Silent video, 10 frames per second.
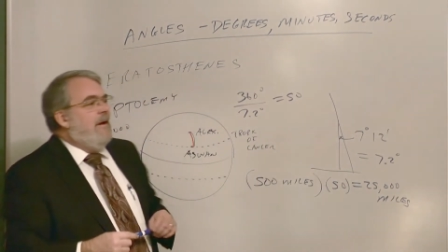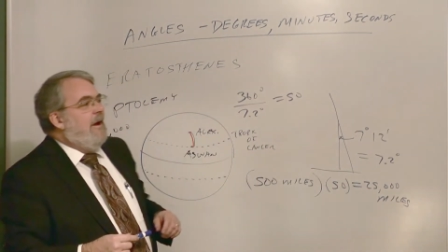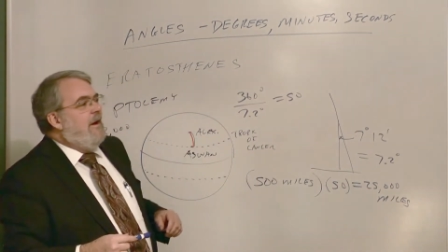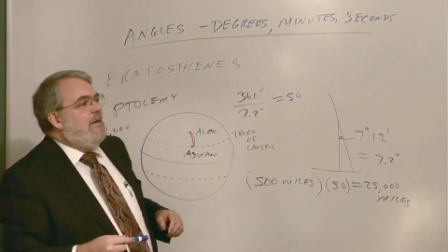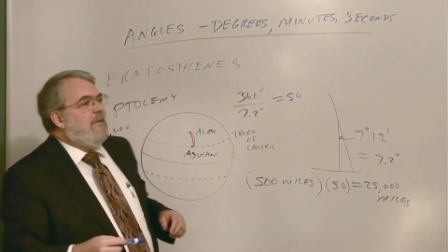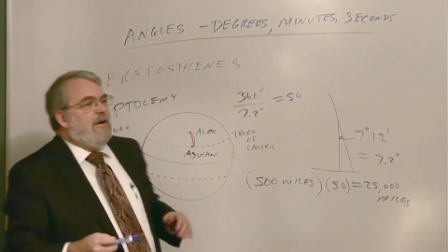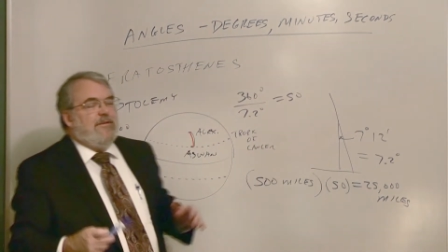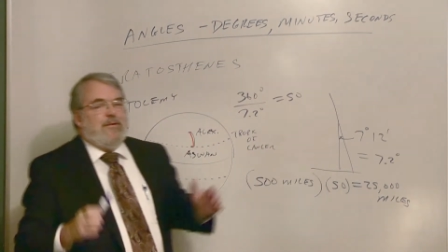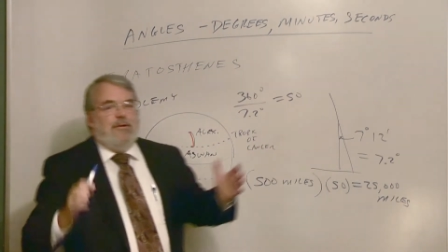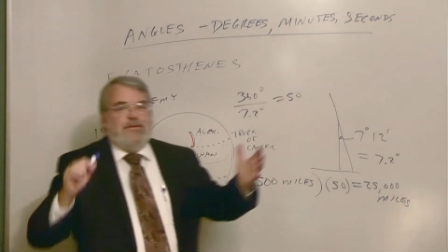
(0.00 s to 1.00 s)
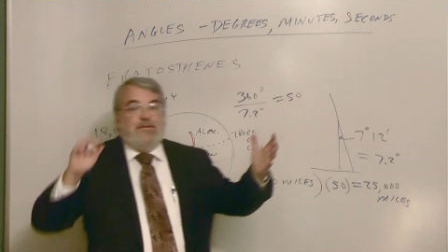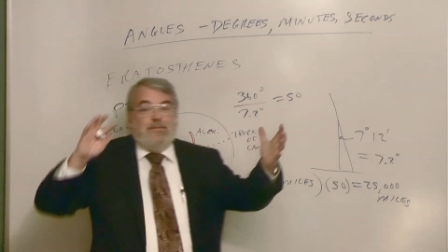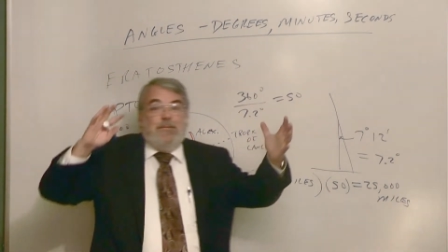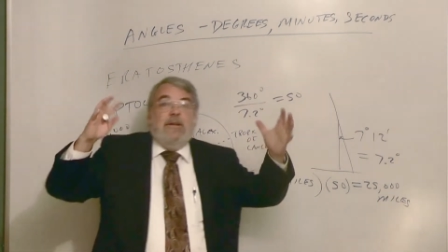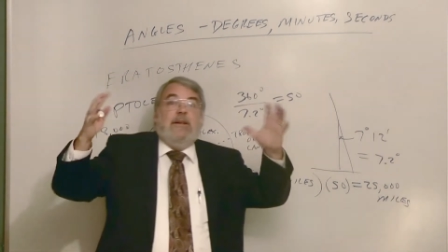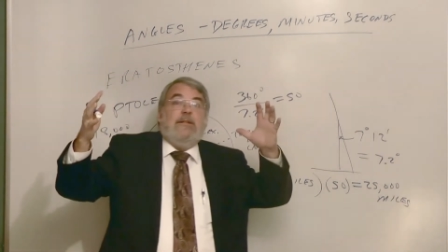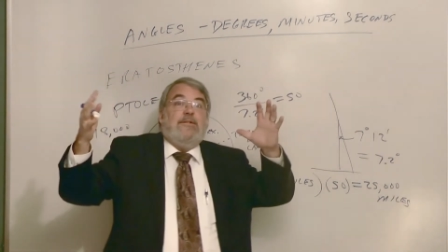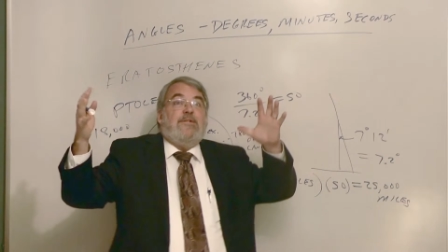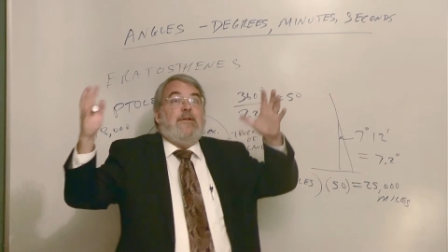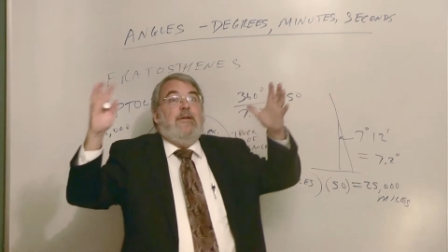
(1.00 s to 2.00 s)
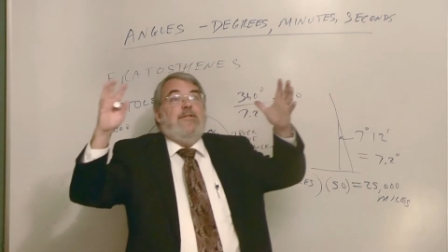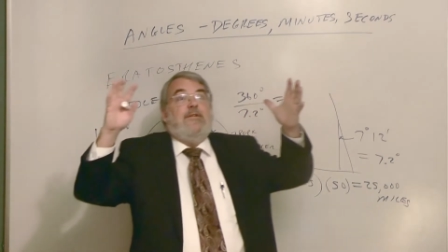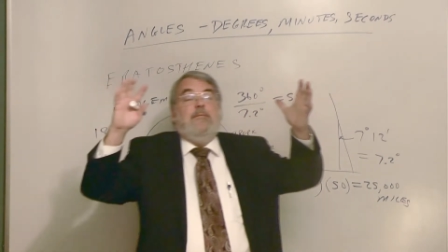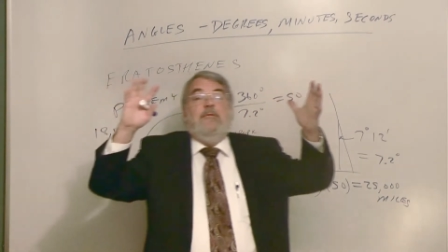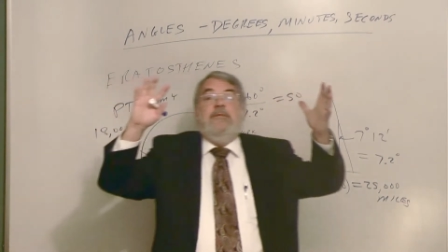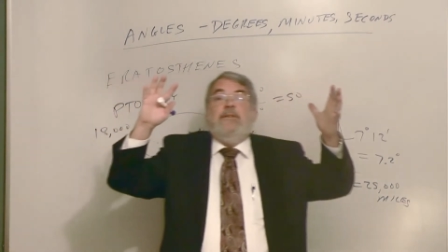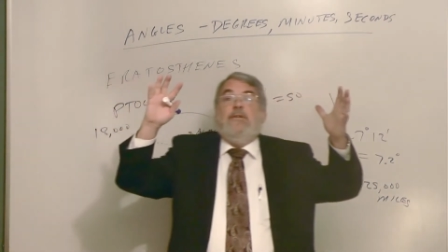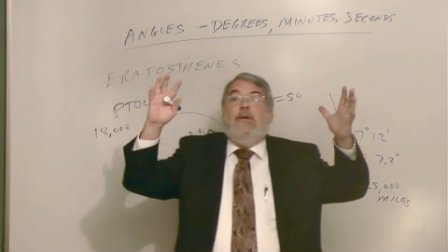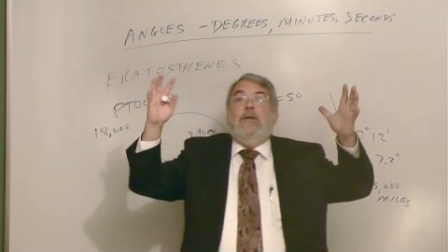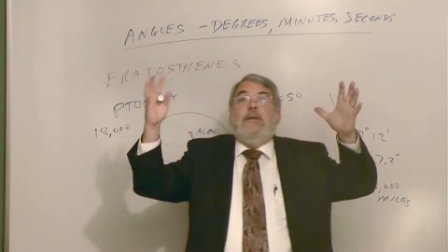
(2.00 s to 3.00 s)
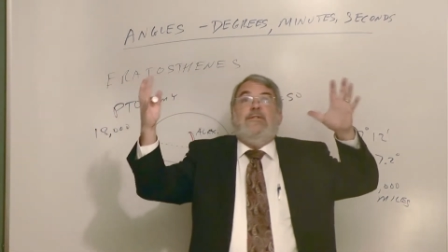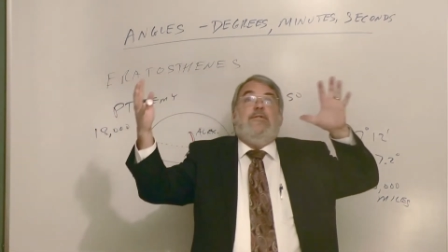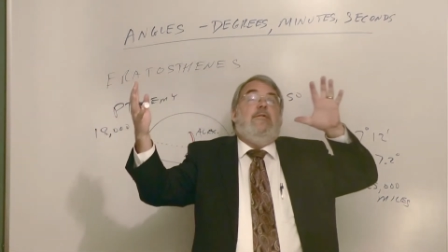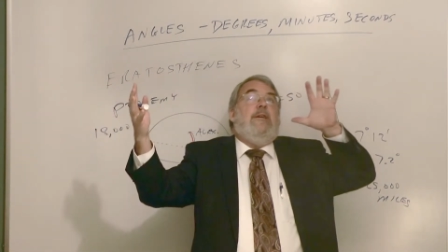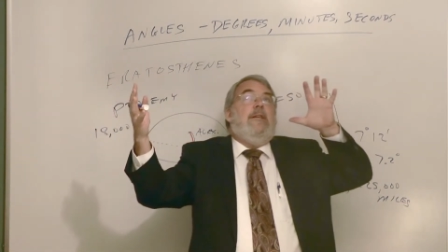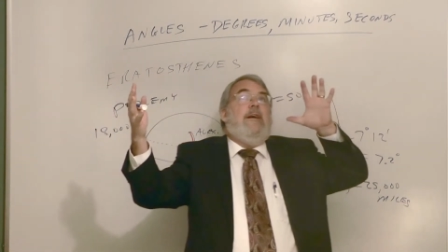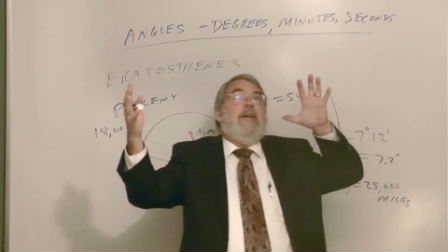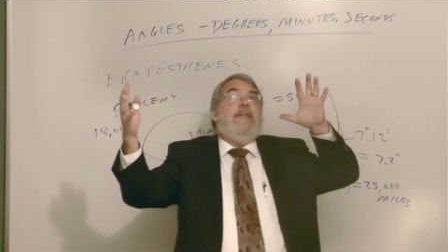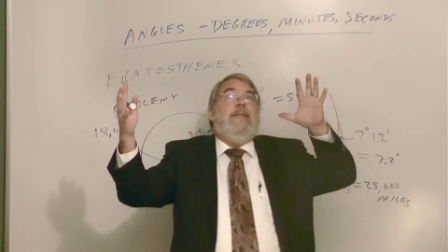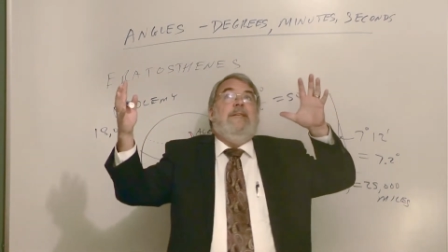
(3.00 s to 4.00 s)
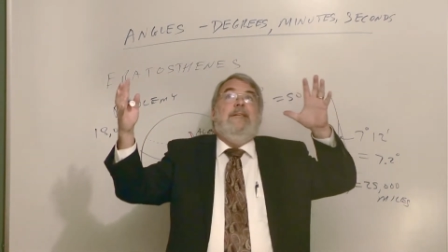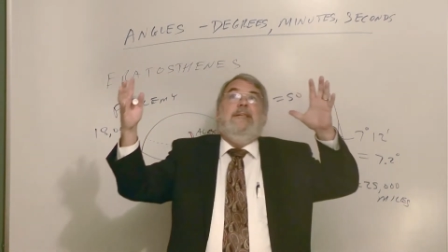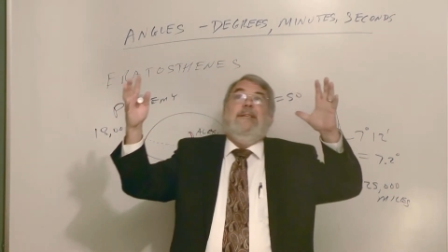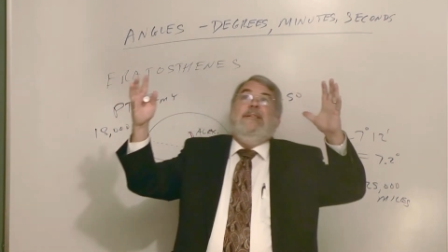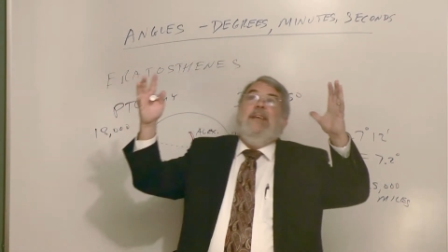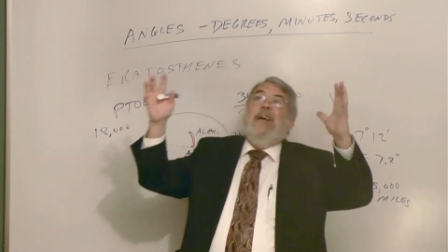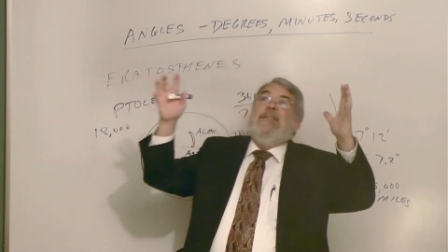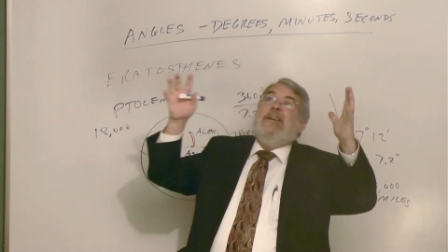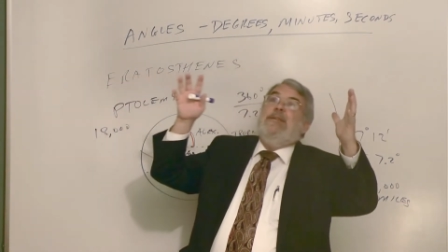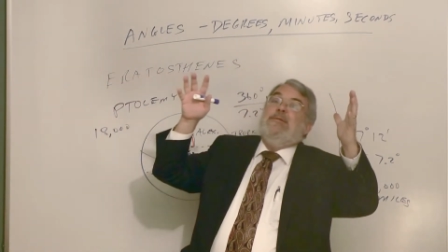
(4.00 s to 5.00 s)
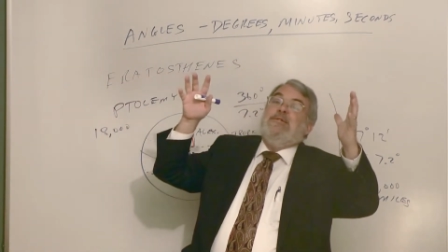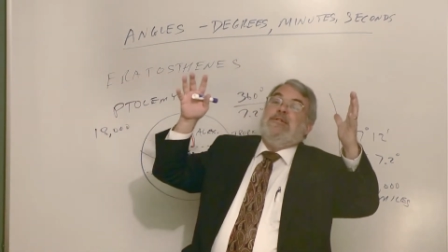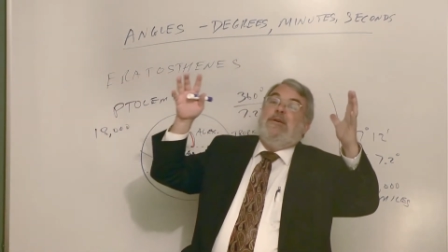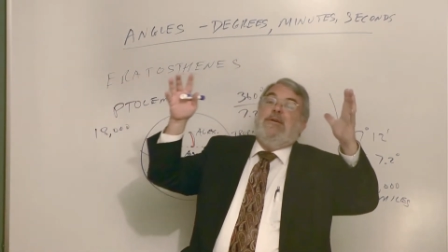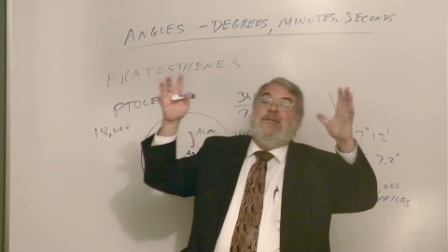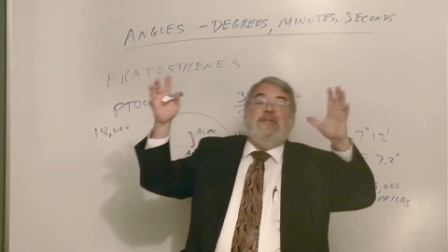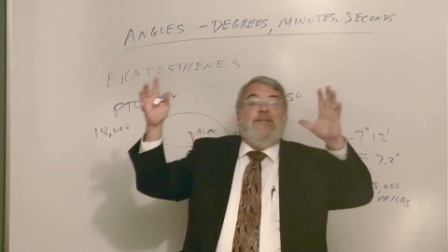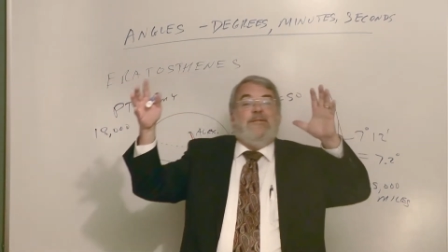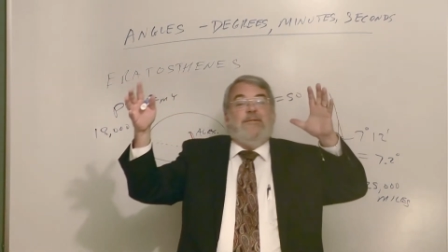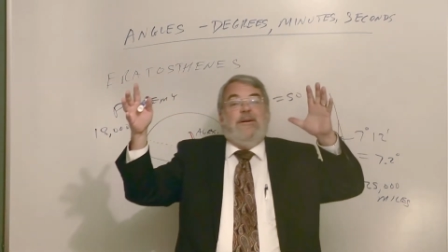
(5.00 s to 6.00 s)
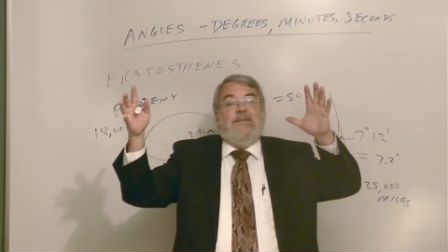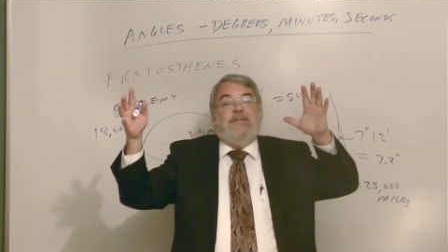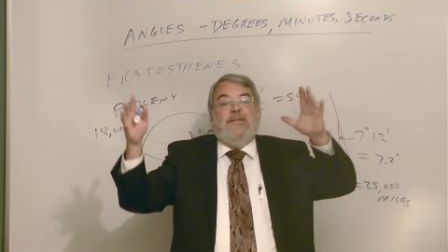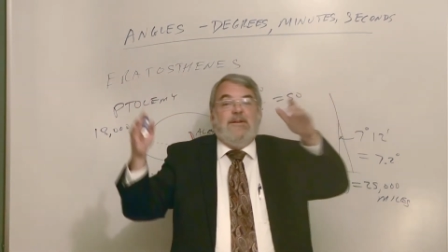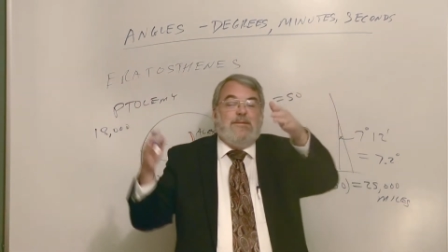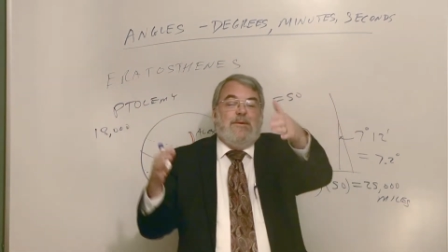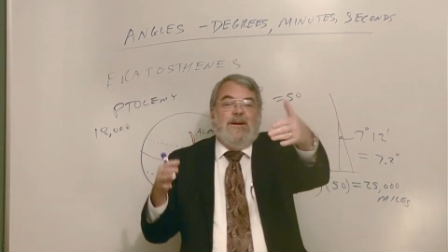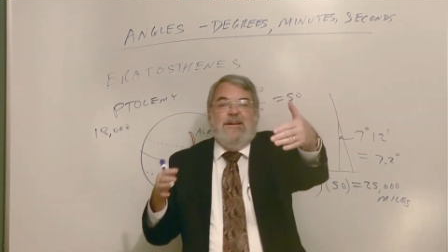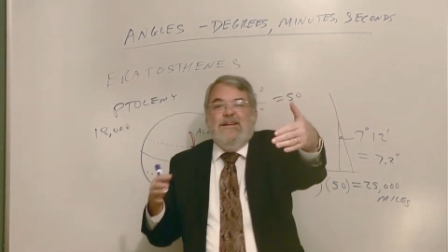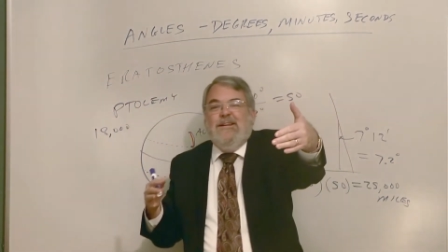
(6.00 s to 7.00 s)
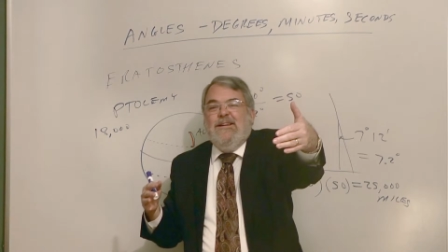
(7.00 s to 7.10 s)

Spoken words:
And because the Earth is spinning, the stars are moving targets. So you cannot navigate with stars east to west. That's why